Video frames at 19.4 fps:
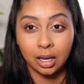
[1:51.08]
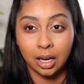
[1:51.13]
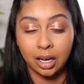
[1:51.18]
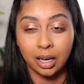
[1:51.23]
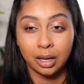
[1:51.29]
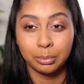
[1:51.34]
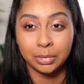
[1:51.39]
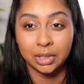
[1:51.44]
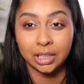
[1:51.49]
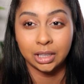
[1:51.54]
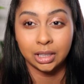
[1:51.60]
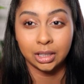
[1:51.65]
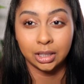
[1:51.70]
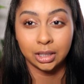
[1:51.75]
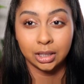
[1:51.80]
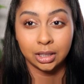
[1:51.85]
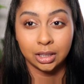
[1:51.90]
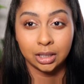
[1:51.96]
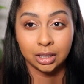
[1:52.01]
I
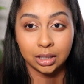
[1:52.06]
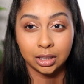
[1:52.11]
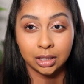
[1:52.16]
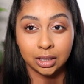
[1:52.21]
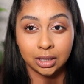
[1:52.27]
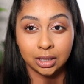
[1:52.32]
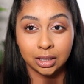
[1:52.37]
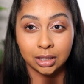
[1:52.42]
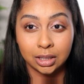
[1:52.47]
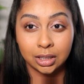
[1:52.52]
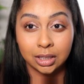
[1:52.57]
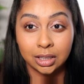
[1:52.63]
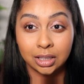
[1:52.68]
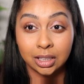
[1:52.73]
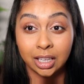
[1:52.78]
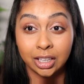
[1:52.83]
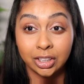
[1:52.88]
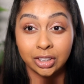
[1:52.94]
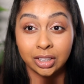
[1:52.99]
mean,
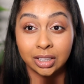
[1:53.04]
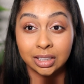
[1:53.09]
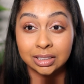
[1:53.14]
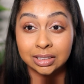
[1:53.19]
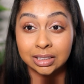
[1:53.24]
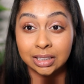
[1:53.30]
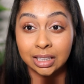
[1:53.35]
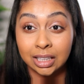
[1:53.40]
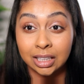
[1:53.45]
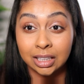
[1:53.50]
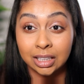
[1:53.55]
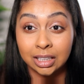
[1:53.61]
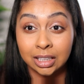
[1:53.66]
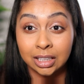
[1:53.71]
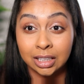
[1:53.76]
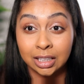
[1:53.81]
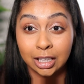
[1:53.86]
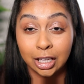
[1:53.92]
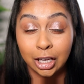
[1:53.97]
can you guys see that?
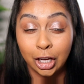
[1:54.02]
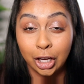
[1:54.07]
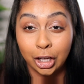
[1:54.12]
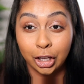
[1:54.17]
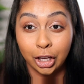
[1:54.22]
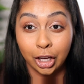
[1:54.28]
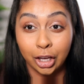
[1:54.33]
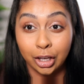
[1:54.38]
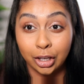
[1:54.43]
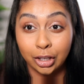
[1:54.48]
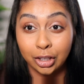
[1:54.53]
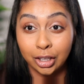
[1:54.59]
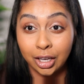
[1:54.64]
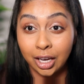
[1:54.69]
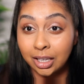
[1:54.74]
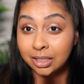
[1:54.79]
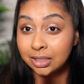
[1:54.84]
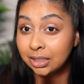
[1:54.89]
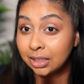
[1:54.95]
Can you
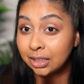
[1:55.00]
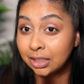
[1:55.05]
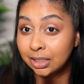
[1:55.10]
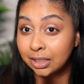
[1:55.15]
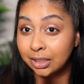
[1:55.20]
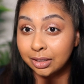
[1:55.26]
guys see the